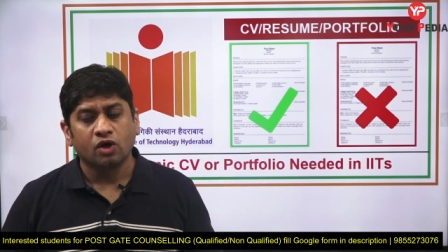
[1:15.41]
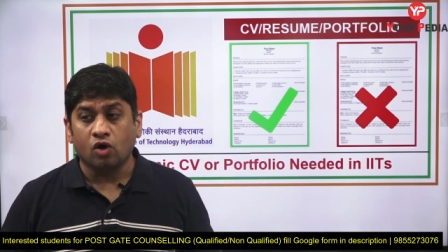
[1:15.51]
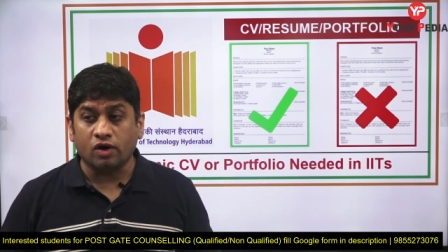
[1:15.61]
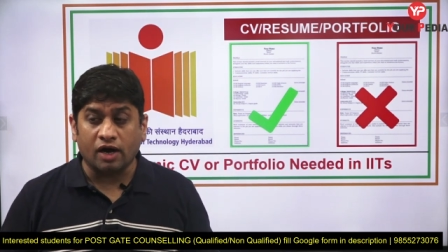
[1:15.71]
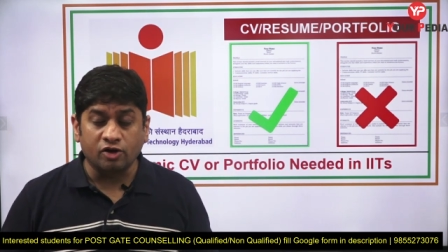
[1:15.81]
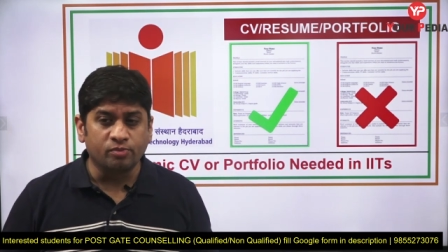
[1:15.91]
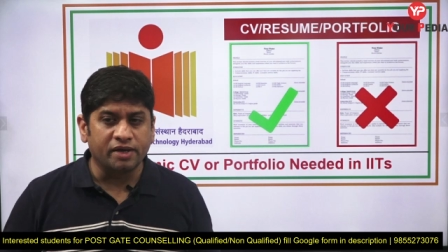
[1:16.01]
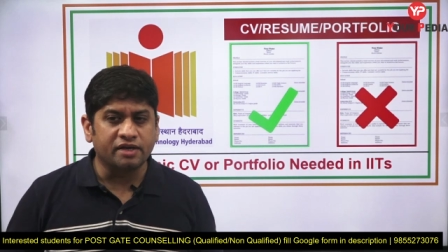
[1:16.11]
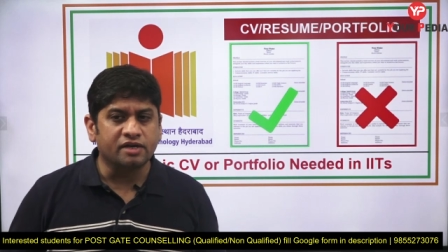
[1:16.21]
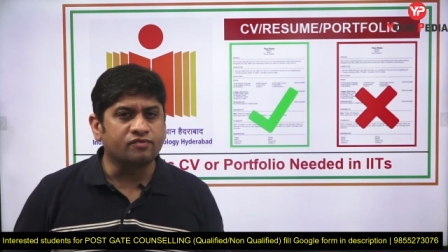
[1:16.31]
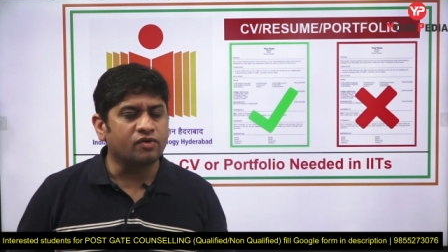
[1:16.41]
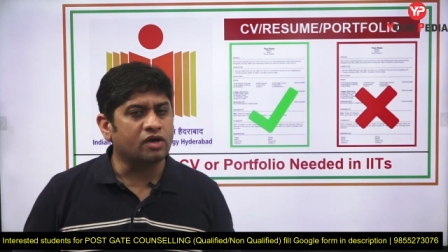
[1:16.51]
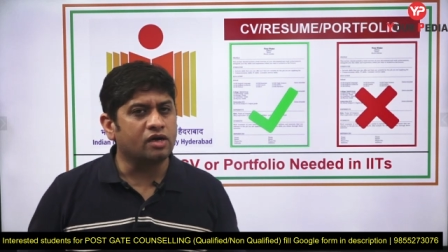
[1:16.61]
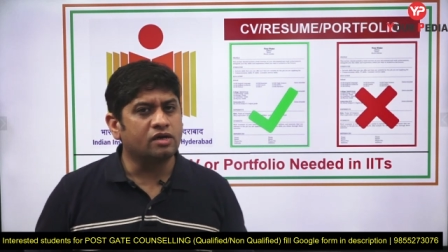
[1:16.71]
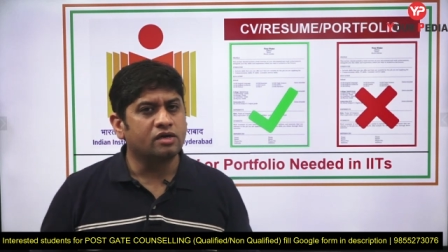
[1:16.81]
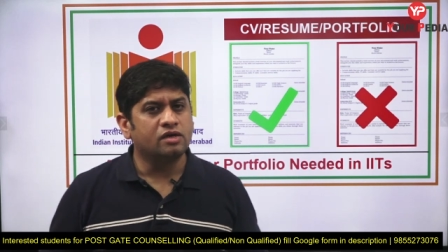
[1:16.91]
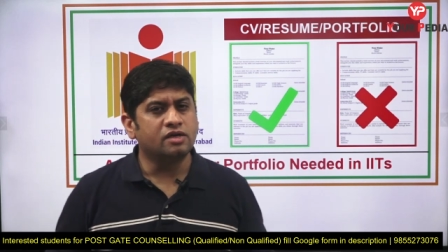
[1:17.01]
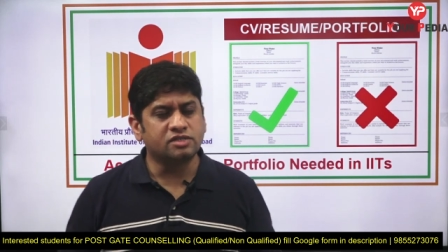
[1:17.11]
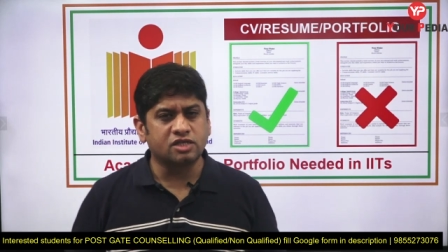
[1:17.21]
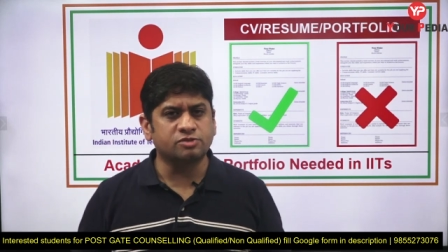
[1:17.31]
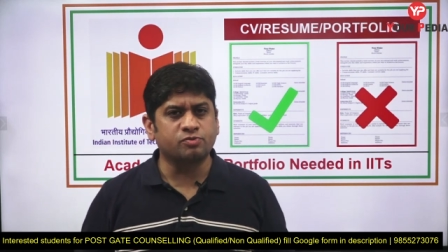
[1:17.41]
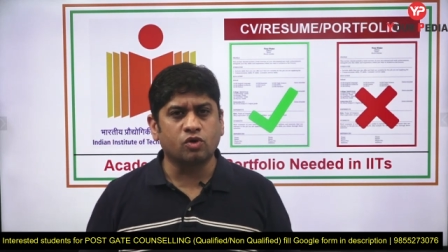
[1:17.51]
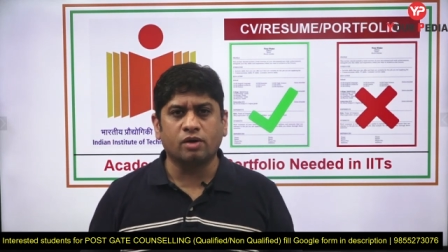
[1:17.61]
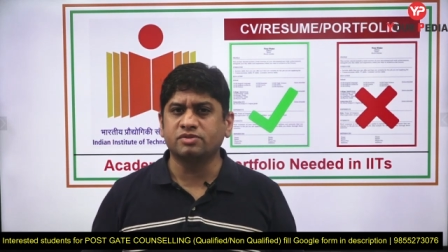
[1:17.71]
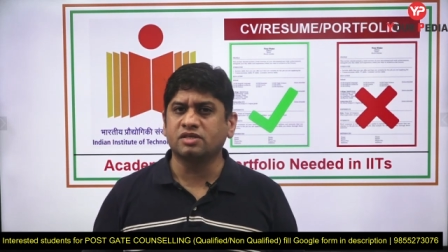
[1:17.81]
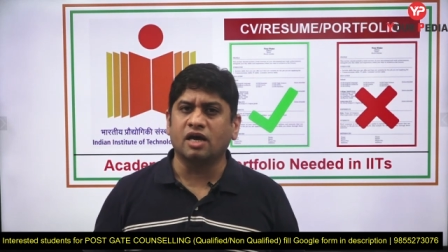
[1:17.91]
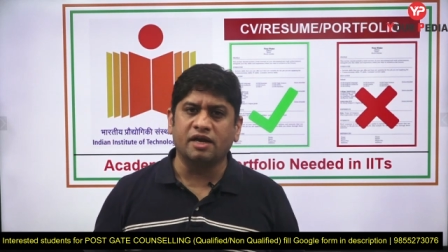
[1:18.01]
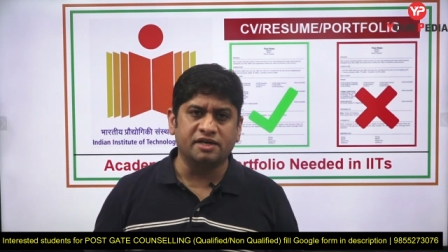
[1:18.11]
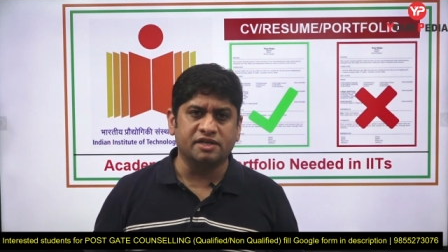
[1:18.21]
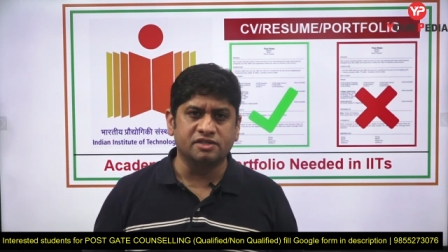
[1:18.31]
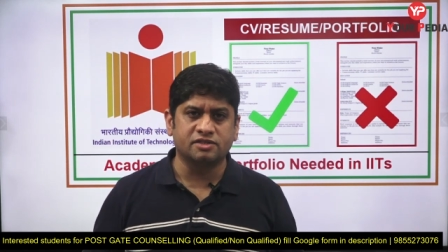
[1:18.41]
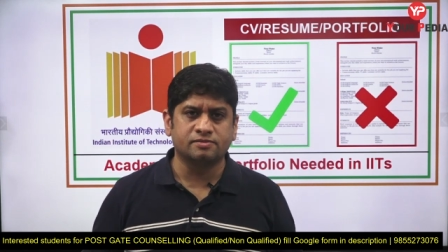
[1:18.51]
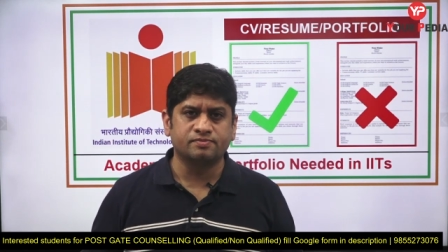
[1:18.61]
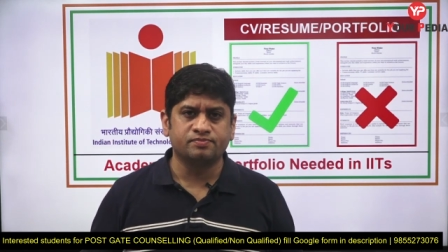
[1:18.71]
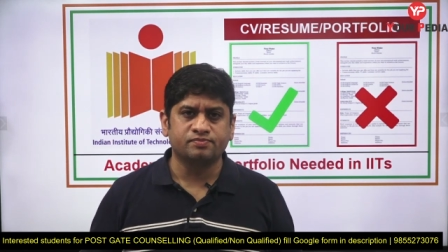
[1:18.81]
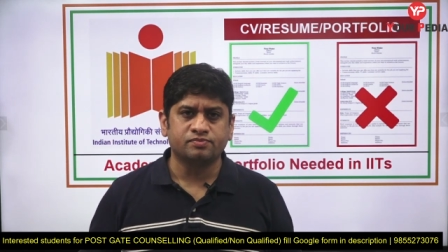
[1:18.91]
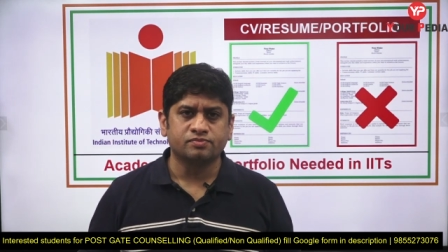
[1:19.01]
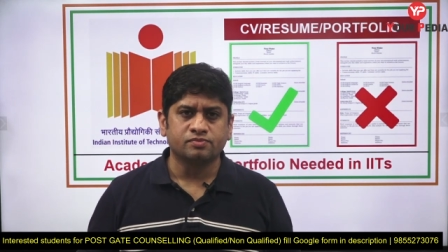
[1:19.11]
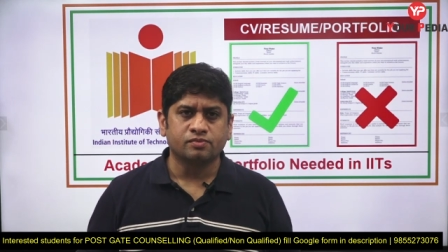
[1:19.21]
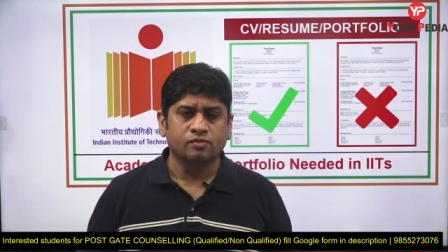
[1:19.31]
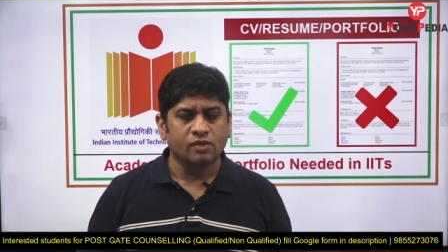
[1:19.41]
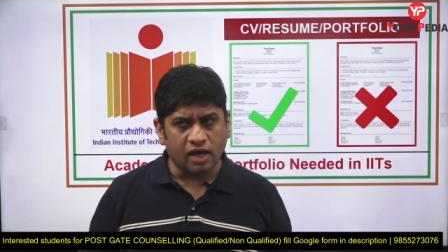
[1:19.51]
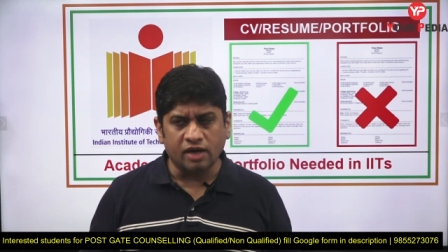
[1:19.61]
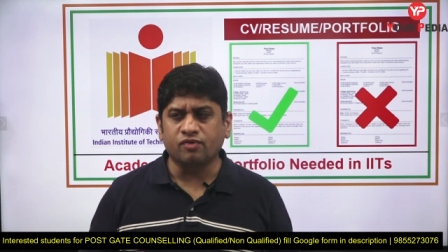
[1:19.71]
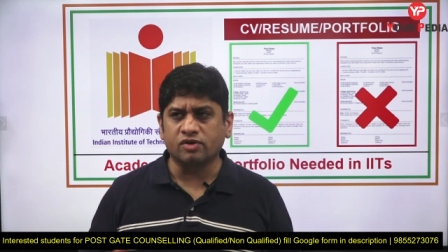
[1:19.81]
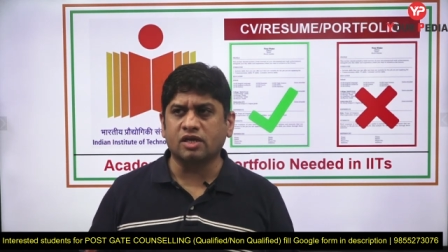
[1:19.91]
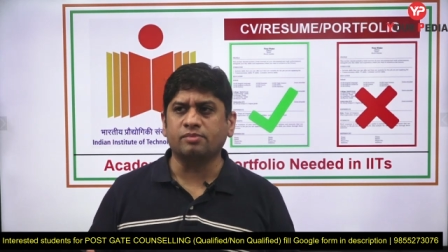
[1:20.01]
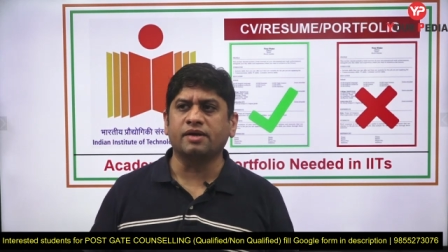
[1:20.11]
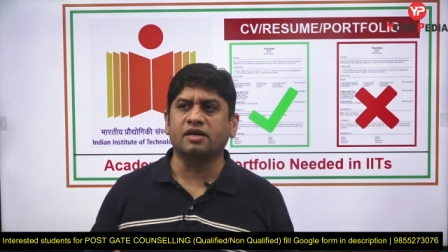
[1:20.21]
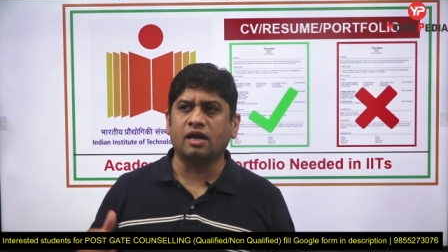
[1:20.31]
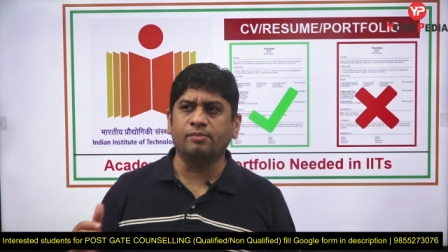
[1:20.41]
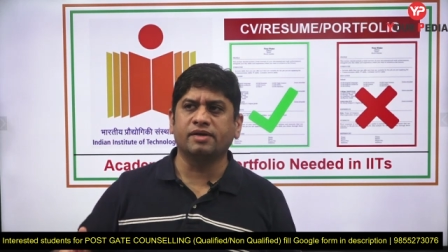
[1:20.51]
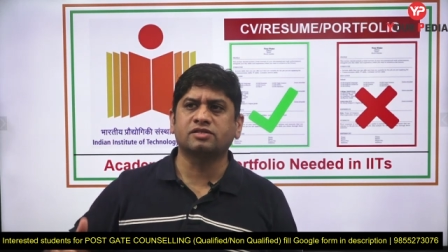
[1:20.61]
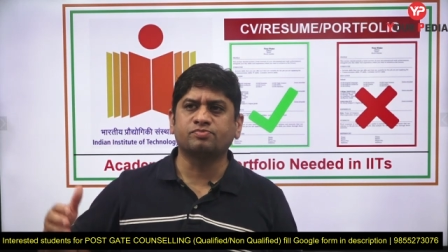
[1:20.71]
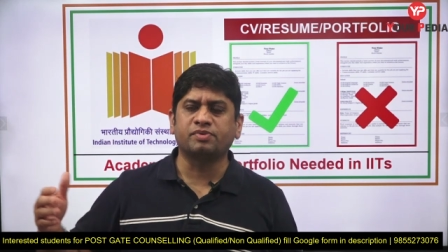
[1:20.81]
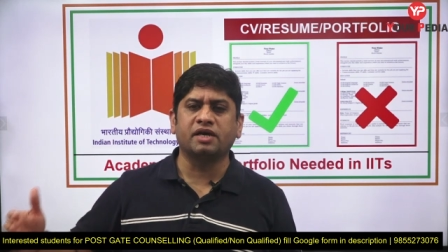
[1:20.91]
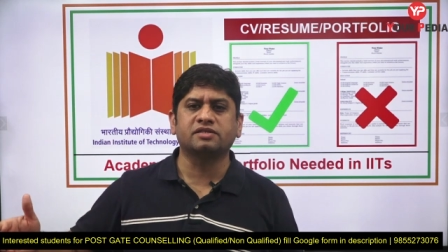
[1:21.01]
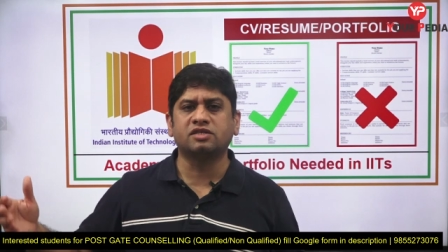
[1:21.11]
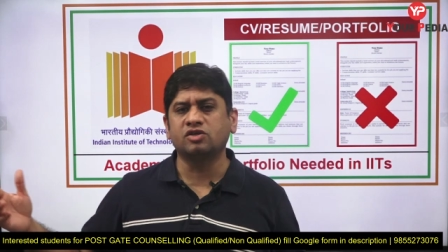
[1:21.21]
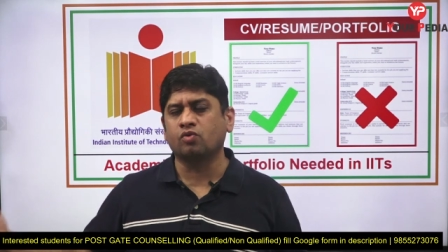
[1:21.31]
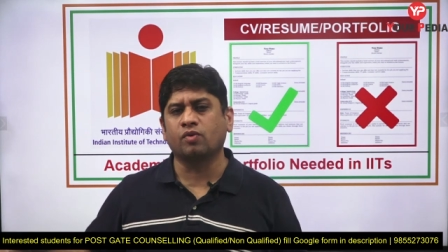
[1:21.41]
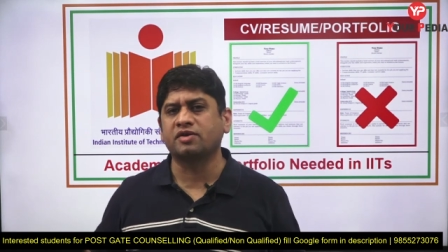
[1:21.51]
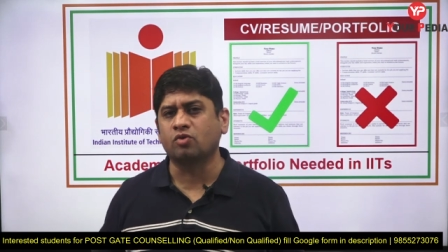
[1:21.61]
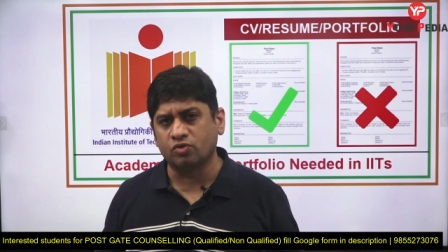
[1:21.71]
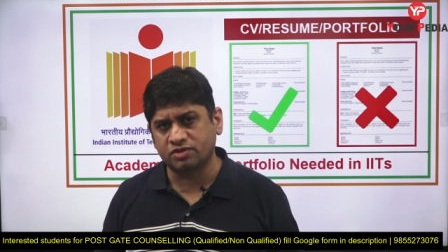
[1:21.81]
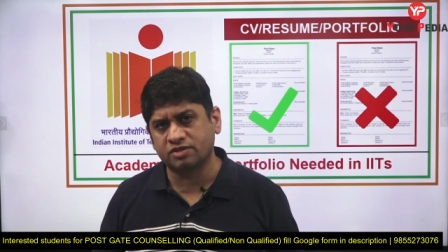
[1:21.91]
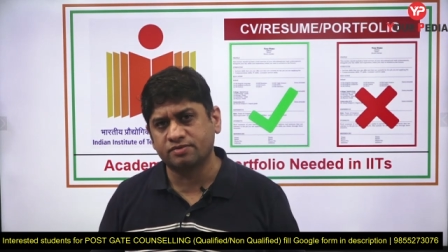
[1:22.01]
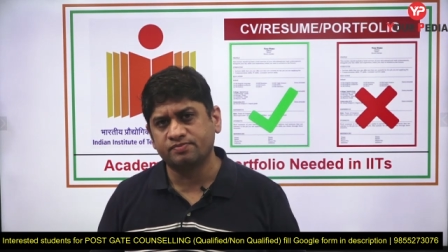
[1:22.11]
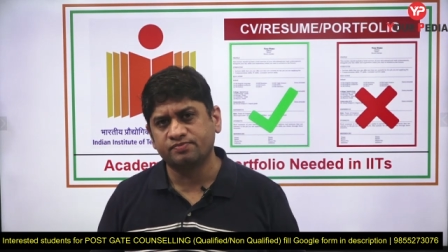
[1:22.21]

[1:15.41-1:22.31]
Or are you making it for research programs in IITs, and for that matter MS, PhD or what course?